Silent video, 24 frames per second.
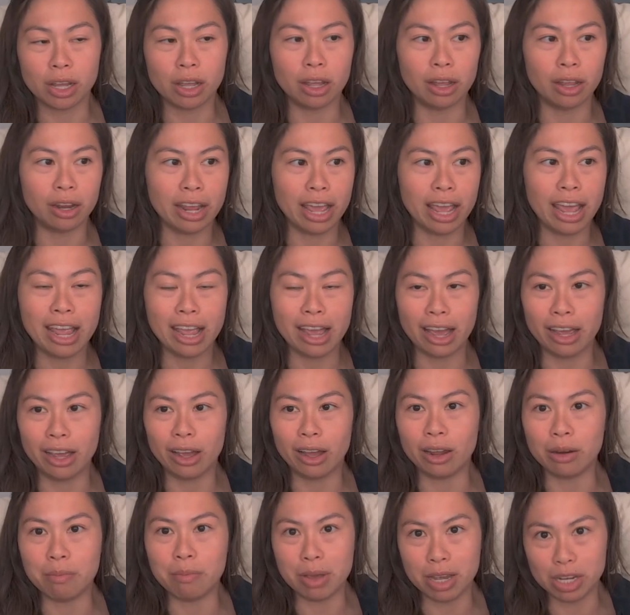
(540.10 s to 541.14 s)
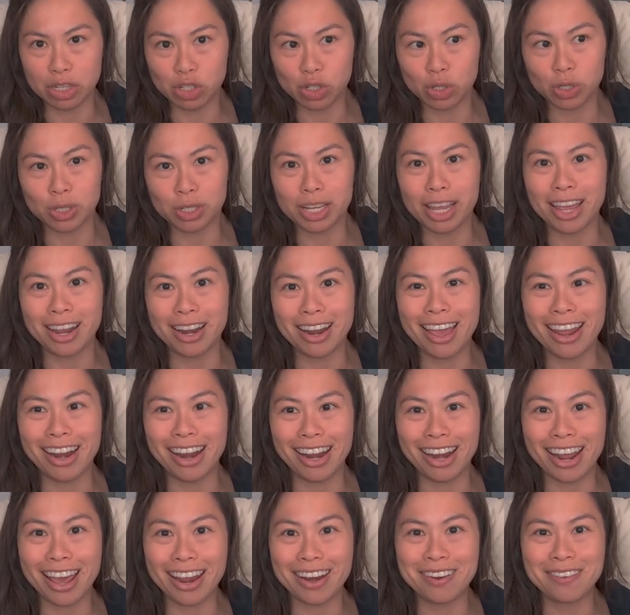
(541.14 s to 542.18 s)
on AI automations in
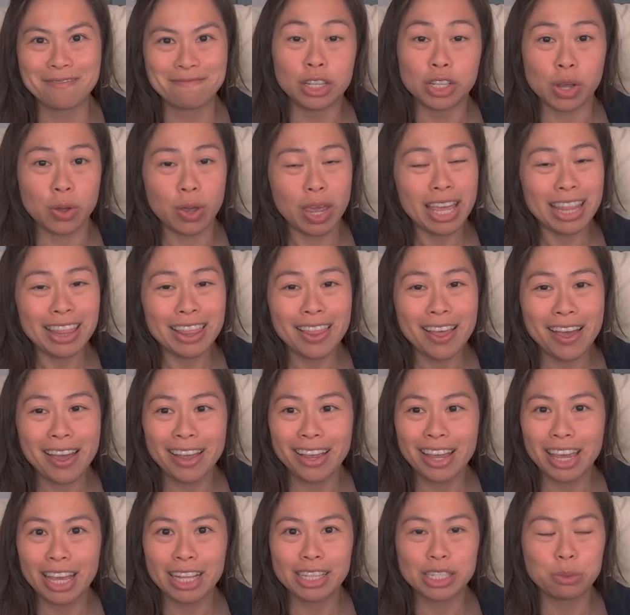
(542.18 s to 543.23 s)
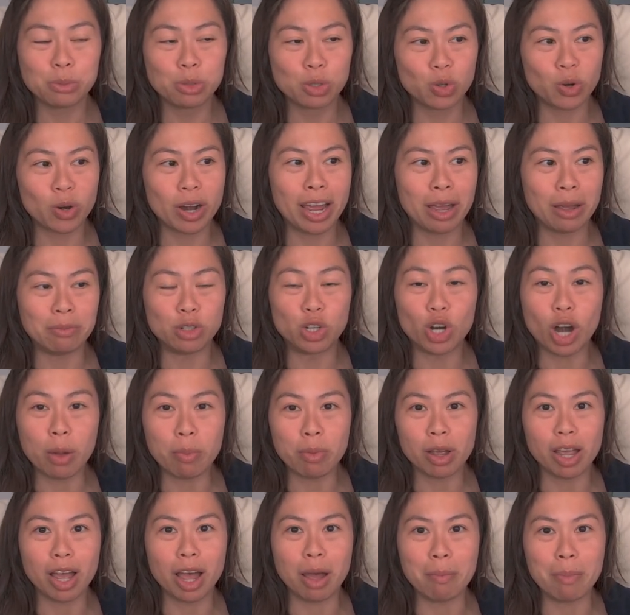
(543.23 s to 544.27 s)
N8N. So hit like, hit subscribe subscribe,
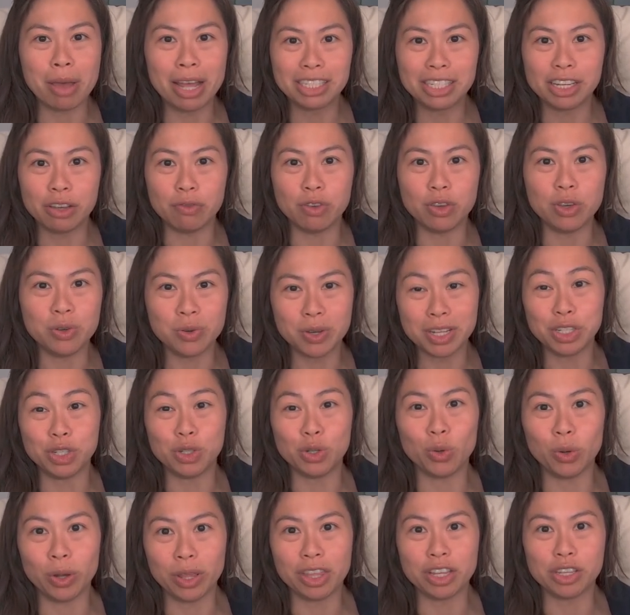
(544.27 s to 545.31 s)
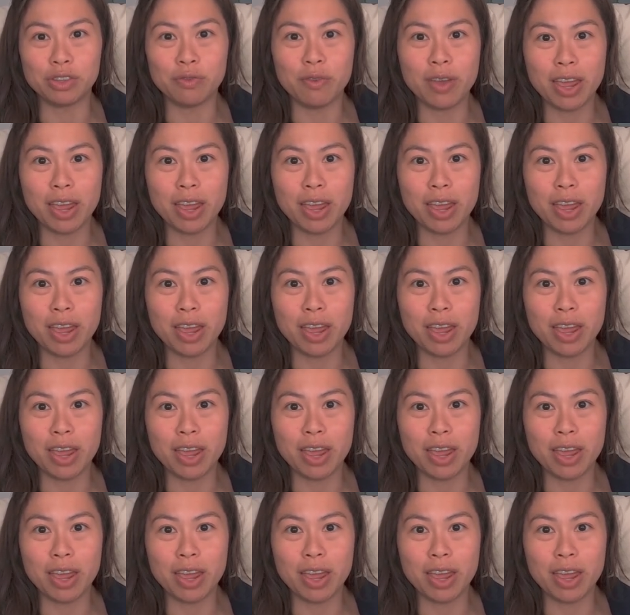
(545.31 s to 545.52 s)
drop a comment if you enjoyed this